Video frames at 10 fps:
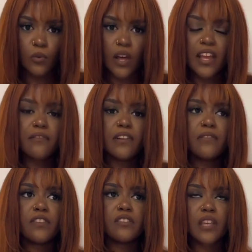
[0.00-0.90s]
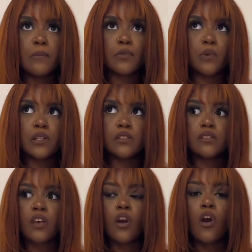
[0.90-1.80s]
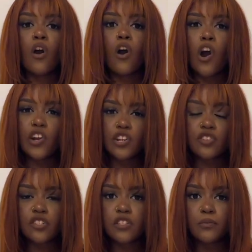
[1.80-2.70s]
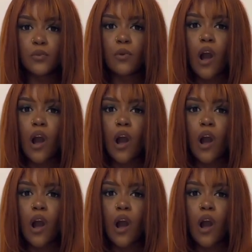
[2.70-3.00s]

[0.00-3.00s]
Like, even if the Skims ones aren't adjustable,